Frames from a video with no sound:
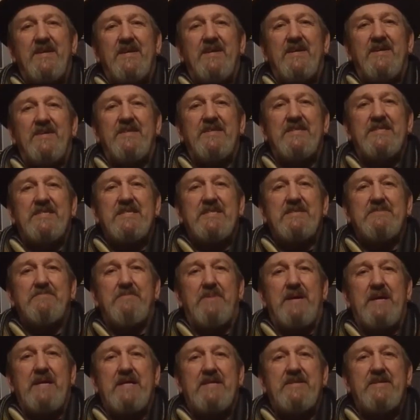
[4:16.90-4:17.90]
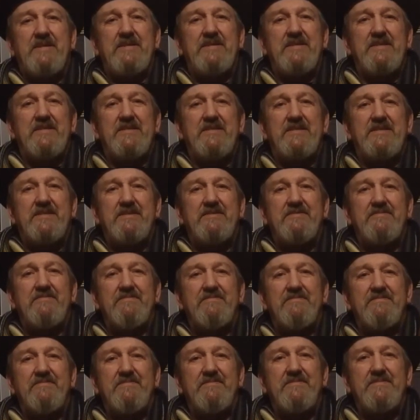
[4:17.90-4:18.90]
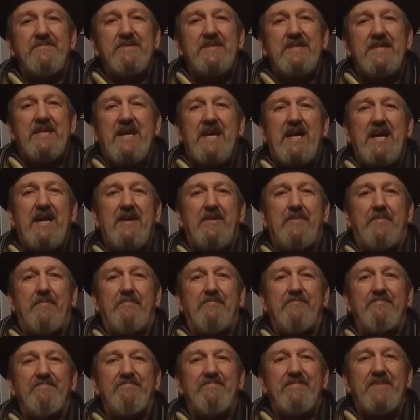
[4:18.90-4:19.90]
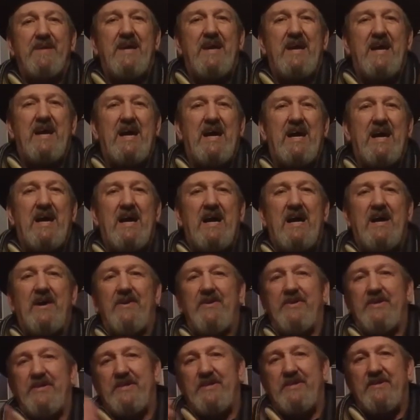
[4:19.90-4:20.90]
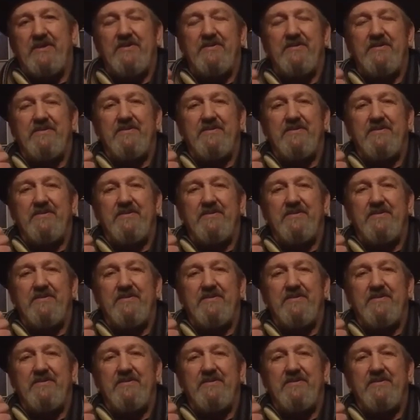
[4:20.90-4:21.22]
this is Mike Goodness, and I am out of here.